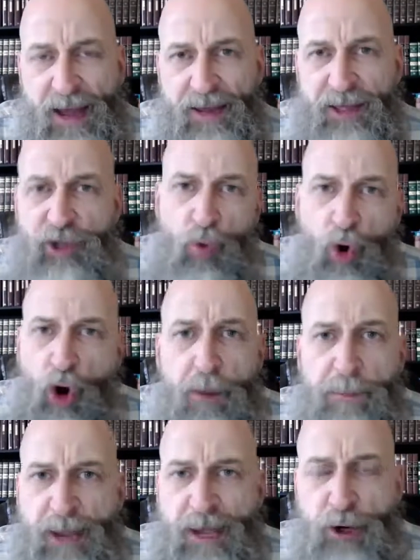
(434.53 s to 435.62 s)
you are
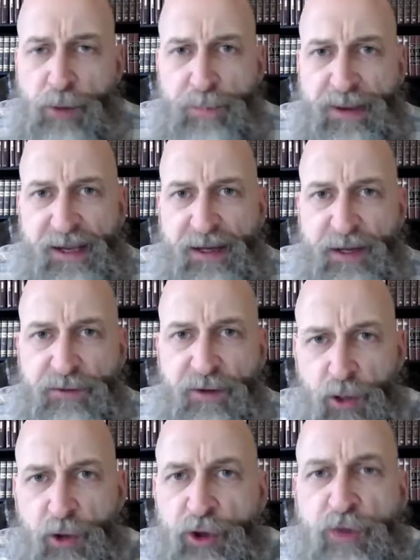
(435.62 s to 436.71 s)
better because
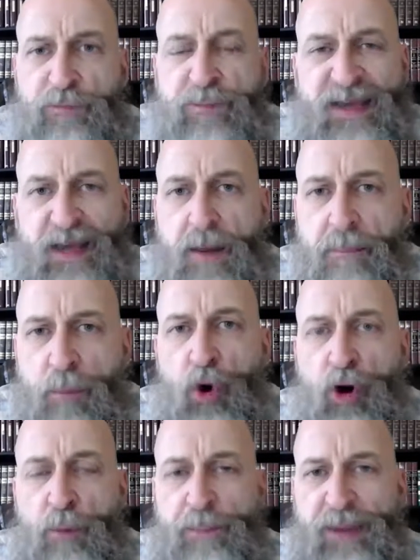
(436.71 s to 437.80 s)
you've become more
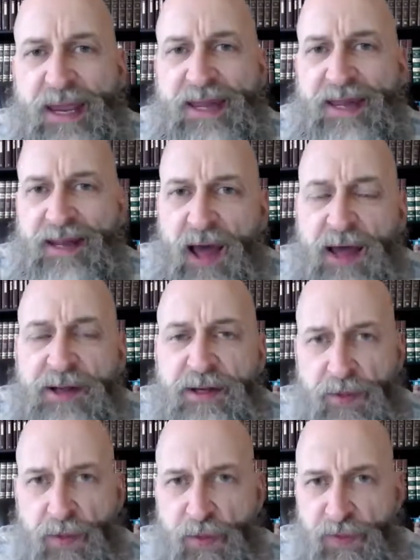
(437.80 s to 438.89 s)
obedient unto the
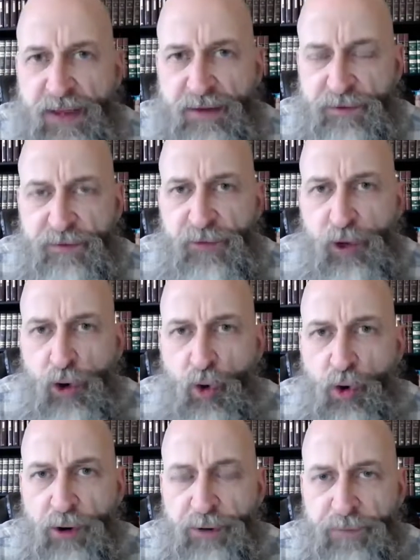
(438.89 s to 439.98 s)
things of the Lord.